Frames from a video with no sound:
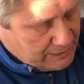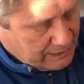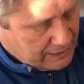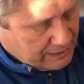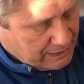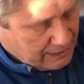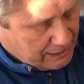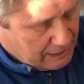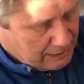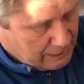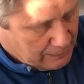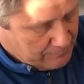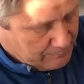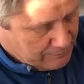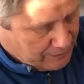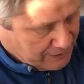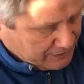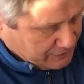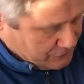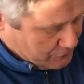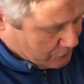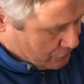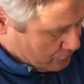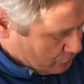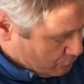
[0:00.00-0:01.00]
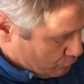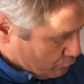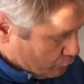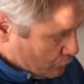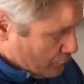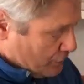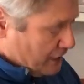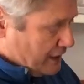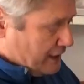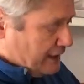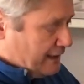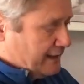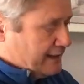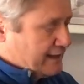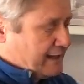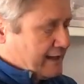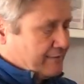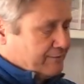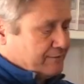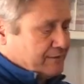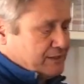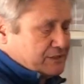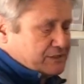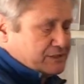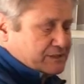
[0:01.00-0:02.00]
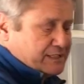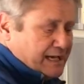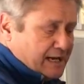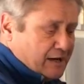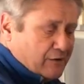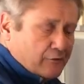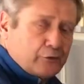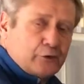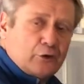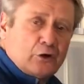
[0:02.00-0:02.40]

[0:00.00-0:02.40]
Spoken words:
and you can really get this down